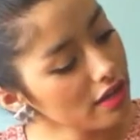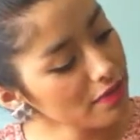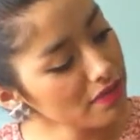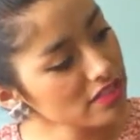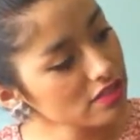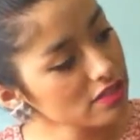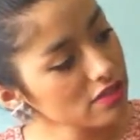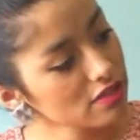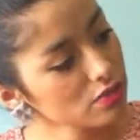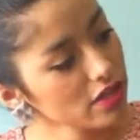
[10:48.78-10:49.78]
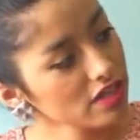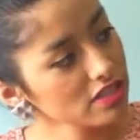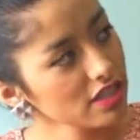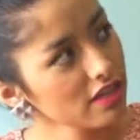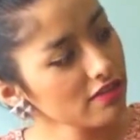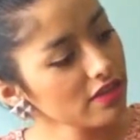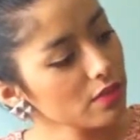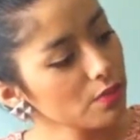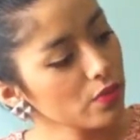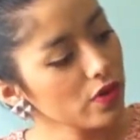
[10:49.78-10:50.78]
um this sweater is kind of
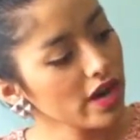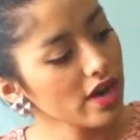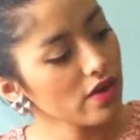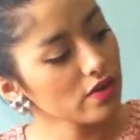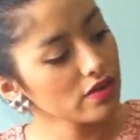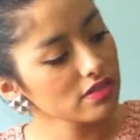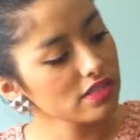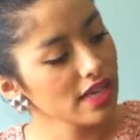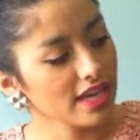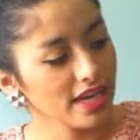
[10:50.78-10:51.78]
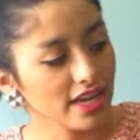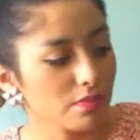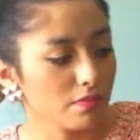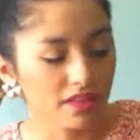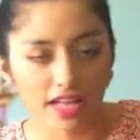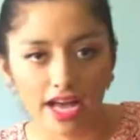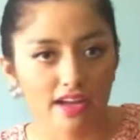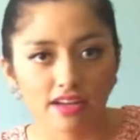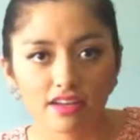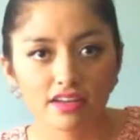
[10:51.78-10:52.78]
like a brown, tan,
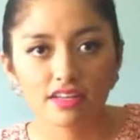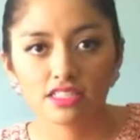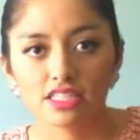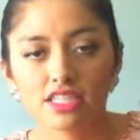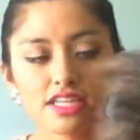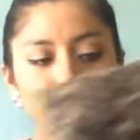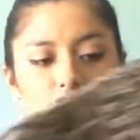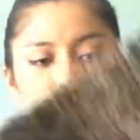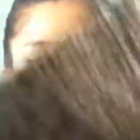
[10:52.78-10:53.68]
black detail,